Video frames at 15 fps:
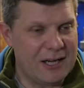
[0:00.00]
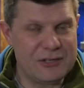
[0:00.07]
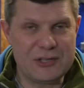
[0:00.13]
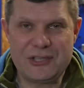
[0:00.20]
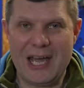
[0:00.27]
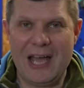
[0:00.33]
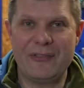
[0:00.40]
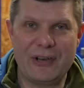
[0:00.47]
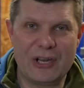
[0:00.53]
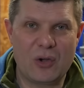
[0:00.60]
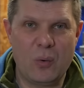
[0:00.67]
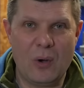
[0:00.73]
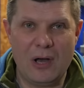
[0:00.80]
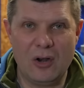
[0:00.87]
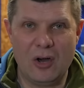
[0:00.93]
you stand on it
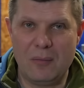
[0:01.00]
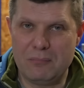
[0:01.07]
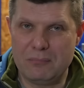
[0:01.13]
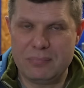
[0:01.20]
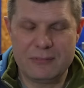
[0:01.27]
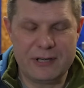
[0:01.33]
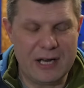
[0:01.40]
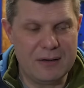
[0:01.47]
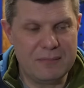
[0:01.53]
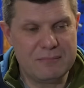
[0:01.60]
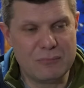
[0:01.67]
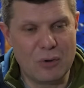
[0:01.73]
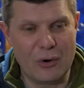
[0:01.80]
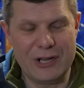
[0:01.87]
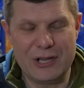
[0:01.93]
quite a lot, you know,
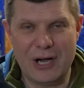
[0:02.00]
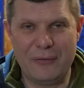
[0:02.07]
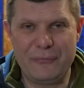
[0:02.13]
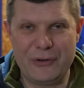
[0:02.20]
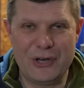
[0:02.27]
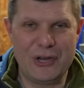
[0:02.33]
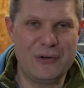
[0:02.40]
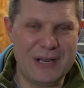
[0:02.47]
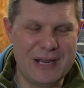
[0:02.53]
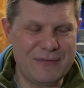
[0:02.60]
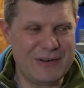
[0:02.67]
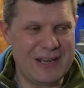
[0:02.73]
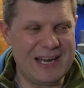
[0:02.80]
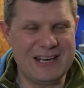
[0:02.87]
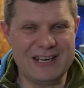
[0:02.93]
morning, afternoon,
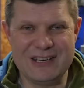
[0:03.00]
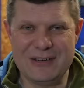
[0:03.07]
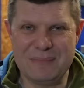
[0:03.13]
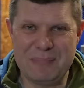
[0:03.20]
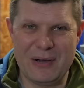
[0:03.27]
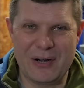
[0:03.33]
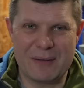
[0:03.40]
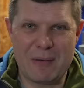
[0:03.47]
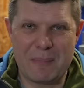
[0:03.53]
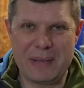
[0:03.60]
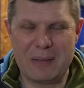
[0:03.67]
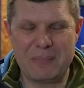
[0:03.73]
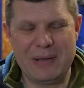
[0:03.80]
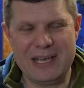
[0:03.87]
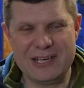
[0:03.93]
evening, and you build up a
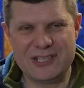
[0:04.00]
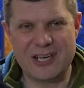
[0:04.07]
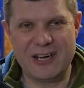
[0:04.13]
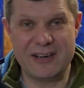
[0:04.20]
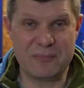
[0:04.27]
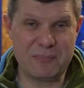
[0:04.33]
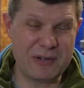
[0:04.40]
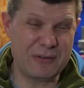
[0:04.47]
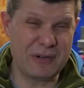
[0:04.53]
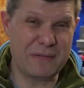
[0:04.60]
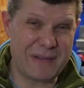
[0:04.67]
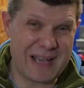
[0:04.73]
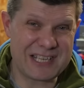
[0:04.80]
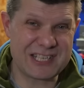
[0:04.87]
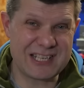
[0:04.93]
big picture. And it's been really
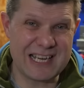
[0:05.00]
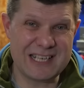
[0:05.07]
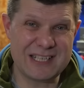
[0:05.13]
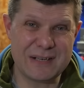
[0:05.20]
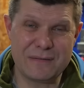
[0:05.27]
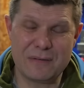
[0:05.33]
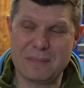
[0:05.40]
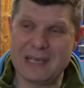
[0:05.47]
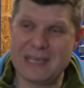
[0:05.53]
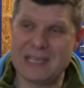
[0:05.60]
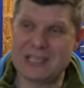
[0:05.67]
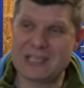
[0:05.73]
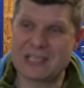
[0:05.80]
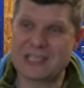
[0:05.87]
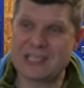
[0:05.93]
fascinating for
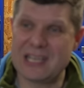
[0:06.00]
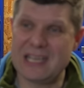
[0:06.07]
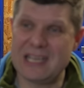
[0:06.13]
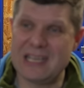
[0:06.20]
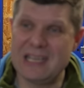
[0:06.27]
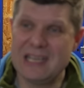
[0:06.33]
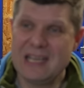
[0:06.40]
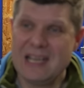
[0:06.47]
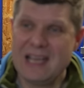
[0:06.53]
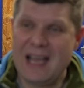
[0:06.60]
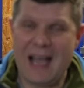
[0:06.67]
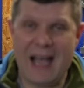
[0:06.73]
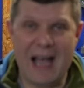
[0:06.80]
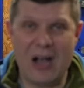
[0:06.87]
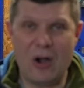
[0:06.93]
me to see
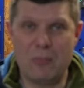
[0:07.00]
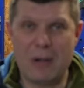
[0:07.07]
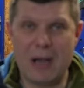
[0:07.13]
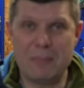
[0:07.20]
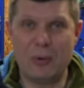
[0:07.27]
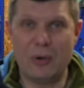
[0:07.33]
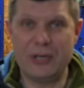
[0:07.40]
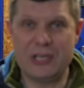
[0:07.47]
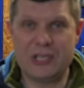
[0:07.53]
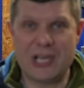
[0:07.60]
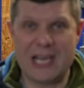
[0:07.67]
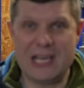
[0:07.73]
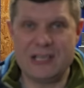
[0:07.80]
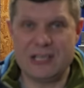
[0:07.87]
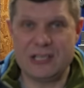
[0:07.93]
how my body
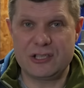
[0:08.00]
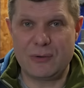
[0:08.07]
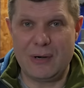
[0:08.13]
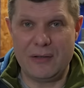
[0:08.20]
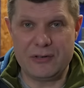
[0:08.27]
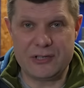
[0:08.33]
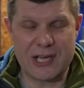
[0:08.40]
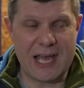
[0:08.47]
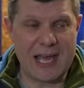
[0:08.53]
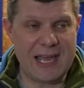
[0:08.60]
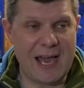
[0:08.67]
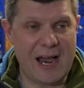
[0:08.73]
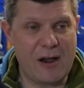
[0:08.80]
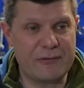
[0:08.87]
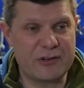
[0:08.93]
changes throughout the day,
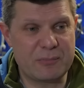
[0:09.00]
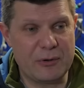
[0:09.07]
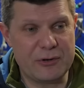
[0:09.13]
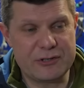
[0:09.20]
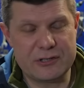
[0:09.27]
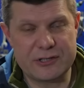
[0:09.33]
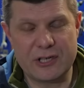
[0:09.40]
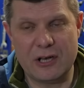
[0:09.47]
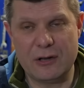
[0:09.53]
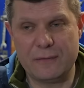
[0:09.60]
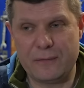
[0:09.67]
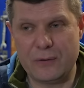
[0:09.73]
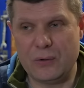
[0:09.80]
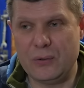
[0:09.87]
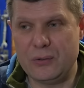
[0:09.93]
how it responds to certain
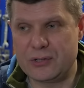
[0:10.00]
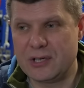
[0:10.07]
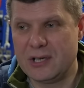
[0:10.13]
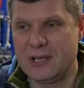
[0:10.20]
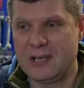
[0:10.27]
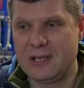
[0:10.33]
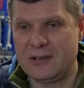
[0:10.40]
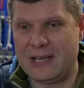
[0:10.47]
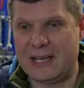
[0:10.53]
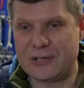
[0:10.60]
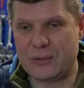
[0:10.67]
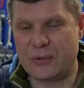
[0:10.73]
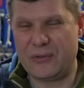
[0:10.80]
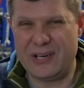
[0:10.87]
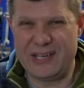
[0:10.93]
foods, that
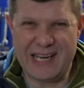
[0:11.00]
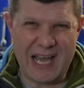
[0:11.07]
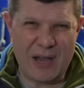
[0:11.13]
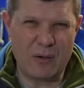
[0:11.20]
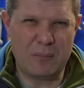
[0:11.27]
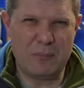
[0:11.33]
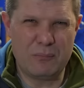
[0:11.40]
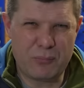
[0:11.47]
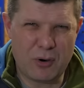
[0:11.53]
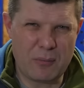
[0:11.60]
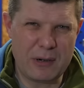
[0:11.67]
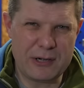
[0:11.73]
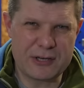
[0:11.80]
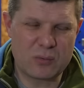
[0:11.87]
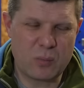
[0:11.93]
sort of thing. Now I'm
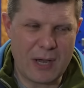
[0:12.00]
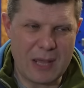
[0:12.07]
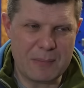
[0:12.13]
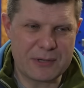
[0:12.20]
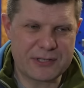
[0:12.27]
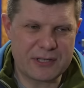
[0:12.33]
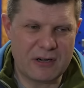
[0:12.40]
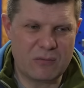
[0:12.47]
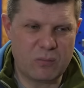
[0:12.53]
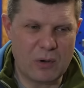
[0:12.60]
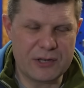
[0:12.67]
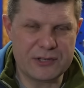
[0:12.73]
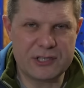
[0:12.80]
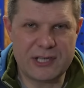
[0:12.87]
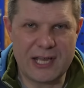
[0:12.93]
probably just weighing myself
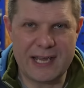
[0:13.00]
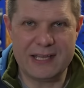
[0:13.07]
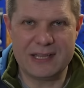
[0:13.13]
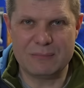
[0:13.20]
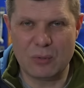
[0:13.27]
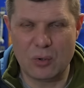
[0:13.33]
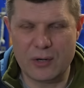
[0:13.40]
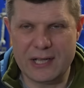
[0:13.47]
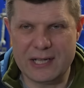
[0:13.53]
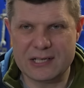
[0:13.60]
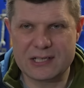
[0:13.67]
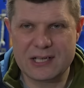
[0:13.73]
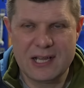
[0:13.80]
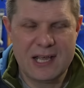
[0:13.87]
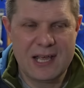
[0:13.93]
once a day in the
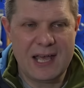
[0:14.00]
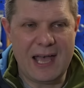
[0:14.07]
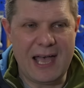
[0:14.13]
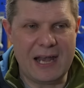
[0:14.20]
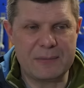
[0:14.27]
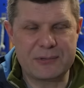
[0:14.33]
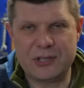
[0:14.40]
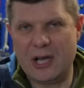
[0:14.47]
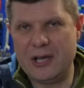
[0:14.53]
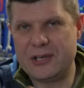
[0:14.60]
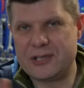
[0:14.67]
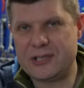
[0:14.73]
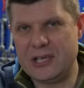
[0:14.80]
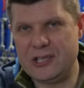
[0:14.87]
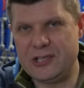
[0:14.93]
mornings and I'm starting
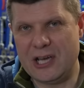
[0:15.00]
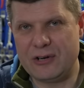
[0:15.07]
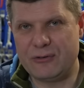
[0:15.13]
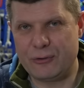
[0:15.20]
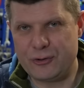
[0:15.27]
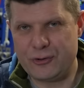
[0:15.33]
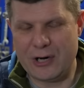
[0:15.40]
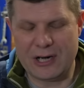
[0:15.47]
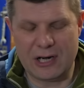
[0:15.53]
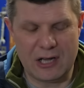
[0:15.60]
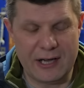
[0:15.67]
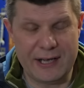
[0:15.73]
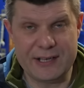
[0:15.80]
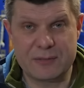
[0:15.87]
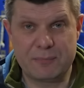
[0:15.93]
to see general trend
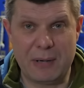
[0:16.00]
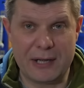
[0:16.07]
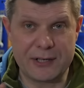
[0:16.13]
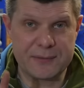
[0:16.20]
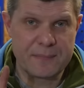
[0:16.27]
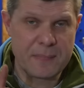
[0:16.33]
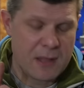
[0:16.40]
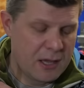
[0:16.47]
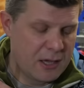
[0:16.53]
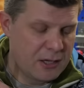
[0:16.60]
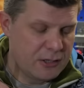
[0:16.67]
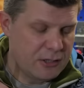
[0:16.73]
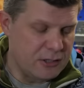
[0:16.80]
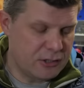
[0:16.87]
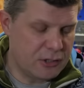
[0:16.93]
lines. But
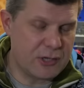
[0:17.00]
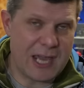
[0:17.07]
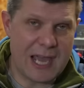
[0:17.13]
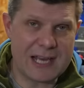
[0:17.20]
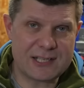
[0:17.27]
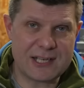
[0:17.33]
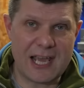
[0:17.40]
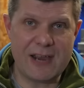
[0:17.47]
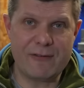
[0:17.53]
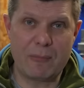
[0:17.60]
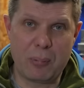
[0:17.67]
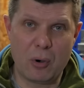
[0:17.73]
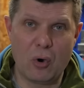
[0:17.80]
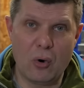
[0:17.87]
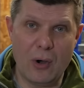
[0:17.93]
you get a
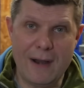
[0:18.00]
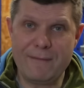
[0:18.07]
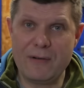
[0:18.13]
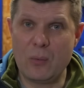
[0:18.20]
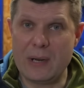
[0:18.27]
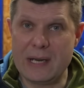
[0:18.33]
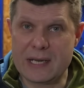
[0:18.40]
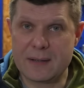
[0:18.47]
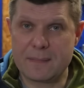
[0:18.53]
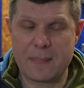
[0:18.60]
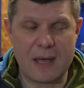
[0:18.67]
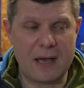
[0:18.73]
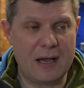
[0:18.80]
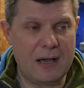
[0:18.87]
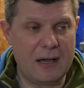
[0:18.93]
report every
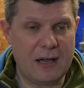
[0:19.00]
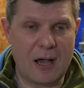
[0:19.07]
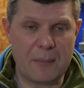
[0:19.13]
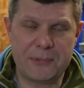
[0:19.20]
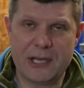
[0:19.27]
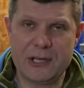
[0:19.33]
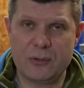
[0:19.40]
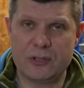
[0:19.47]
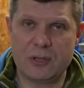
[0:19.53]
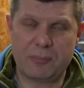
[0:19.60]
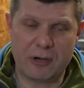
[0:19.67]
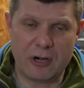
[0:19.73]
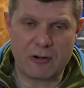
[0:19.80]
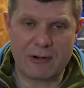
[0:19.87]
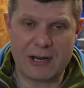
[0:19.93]
week updating you on your
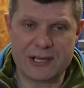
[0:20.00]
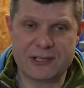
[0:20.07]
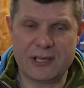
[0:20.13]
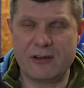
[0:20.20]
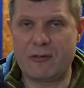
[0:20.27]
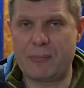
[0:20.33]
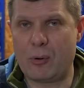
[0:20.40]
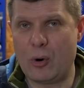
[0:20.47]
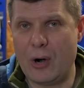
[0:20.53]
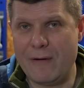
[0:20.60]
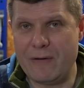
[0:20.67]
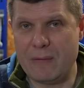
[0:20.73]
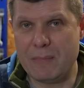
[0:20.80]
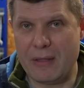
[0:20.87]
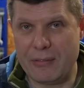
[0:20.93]
progress and a report
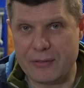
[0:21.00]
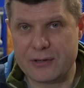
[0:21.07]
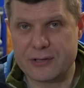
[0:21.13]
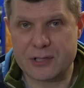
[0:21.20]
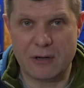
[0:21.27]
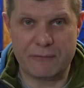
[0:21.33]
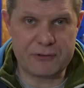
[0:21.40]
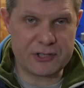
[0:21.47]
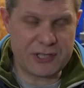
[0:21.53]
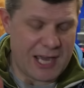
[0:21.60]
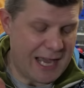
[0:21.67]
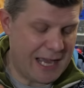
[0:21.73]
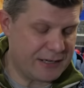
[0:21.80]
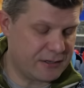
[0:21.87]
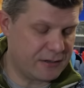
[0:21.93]
every month. So I've just
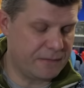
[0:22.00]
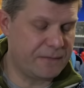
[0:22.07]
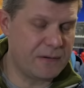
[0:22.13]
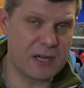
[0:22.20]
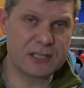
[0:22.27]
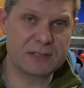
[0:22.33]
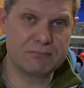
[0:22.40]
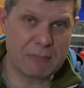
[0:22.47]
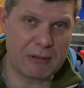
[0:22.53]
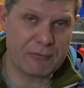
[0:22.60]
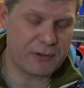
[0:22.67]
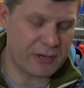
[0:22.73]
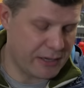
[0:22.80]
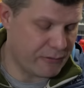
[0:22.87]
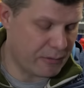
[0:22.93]
had the first
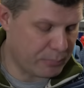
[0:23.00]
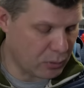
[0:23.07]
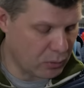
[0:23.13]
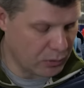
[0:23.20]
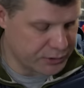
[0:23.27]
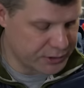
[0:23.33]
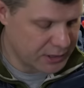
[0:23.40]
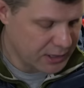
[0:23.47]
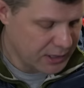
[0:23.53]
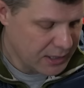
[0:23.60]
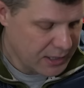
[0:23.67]
monthly report